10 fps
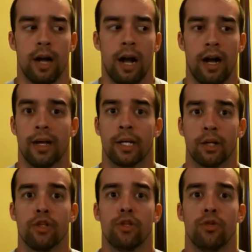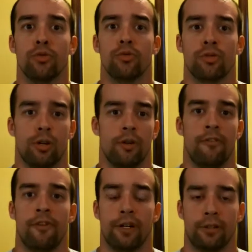I could use on a
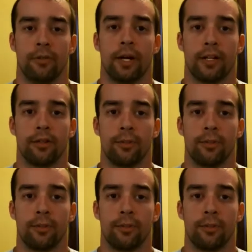fairly regular